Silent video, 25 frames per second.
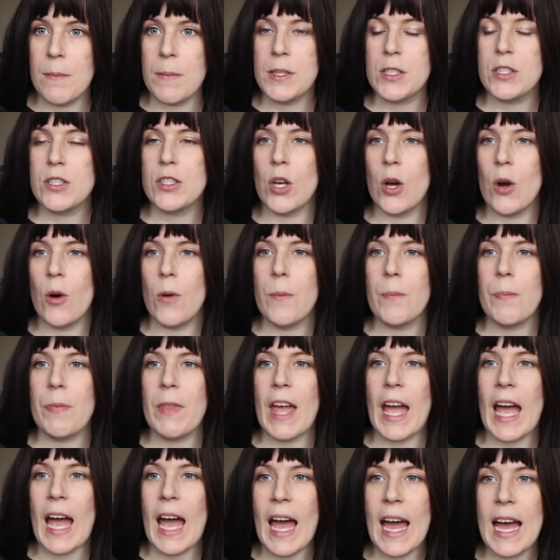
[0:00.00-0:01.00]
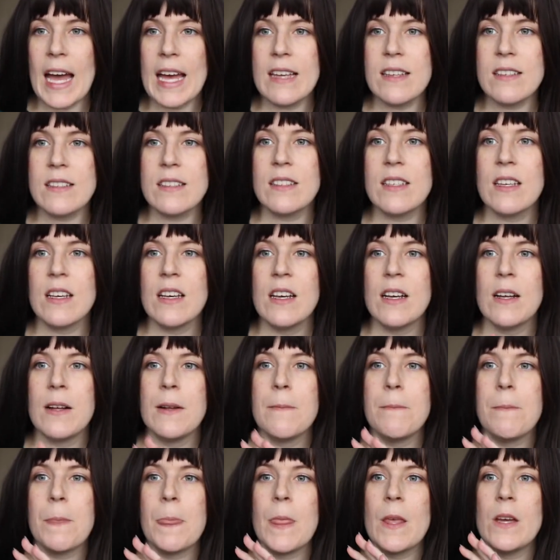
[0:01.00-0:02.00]
So as
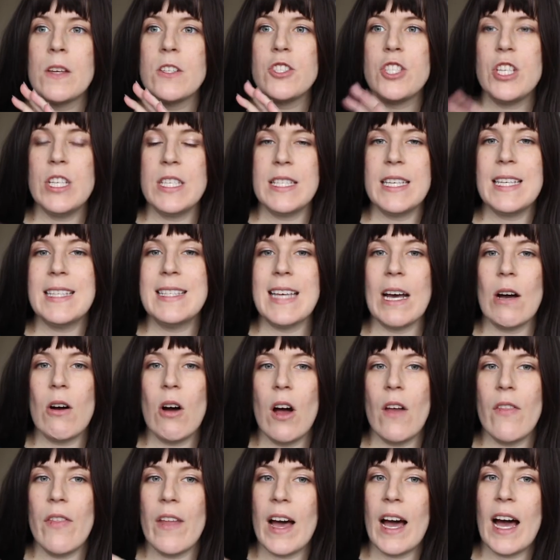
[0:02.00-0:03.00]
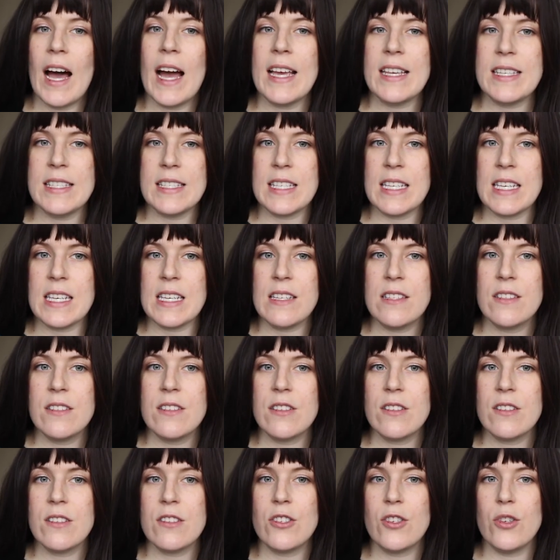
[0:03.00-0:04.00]
she sets out on the high
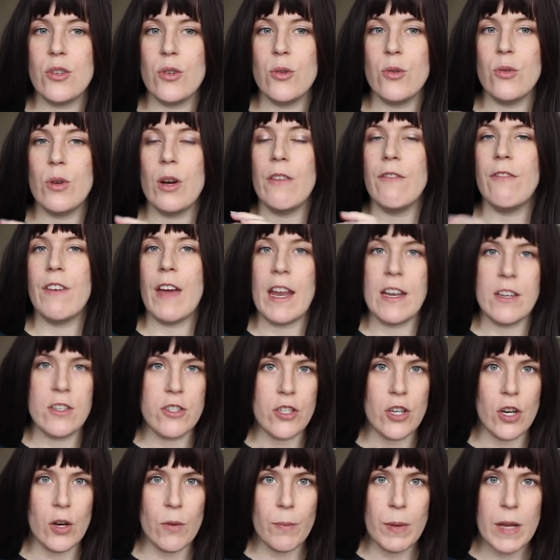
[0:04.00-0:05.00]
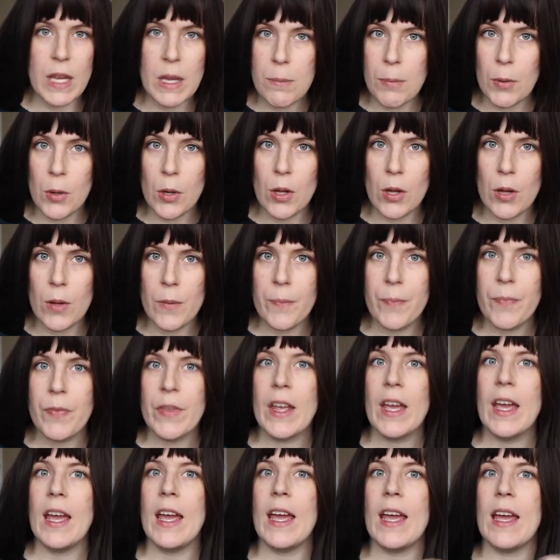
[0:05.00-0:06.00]
seas to avenge her people
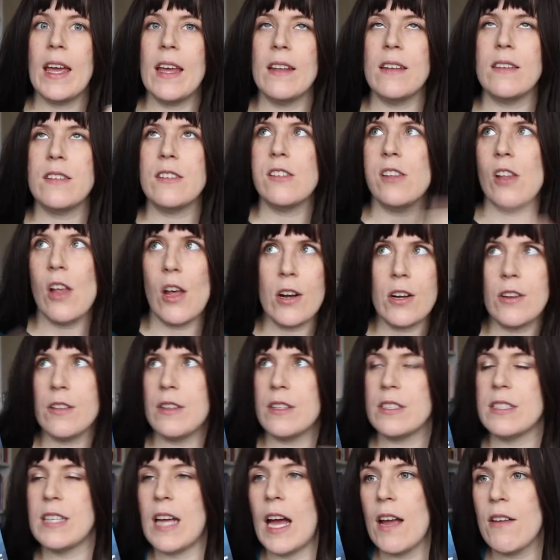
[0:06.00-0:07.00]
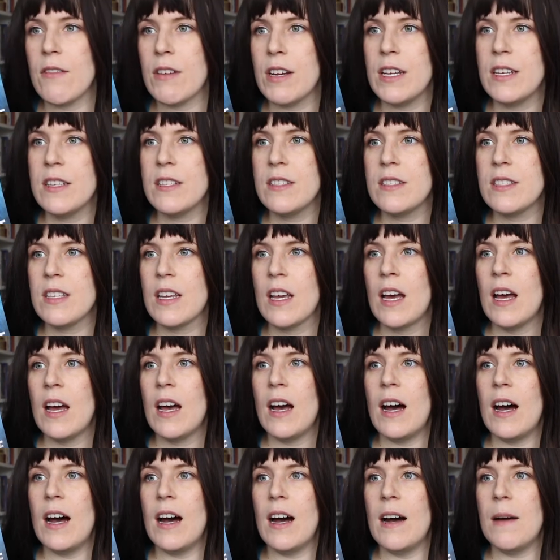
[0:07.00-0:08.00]
and slaughter the sirens,
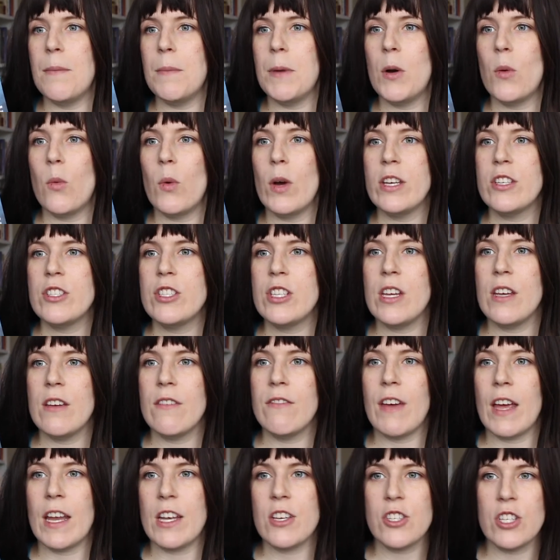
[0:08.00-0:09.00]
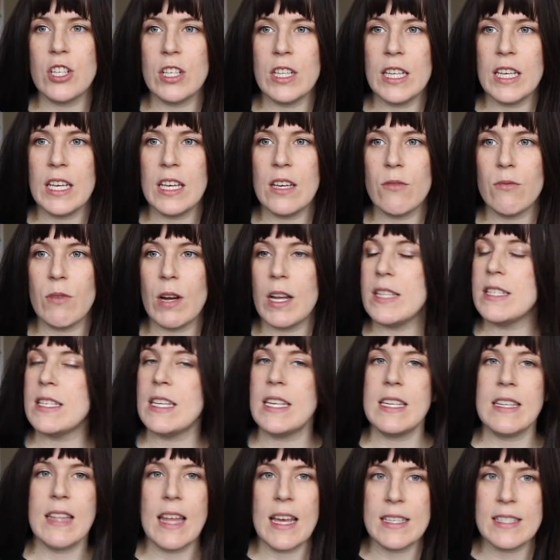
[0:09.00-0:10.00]
when she eventually runs
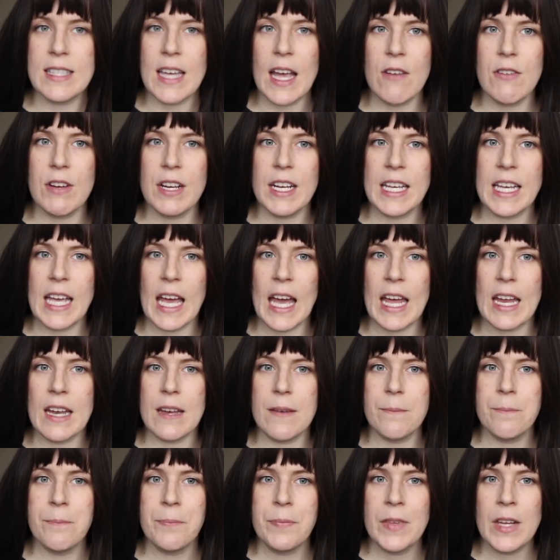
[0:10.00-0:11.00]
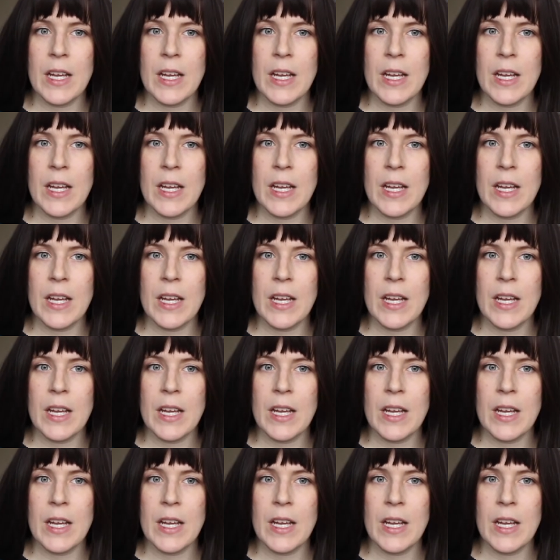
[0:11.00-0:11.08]
into that siren again,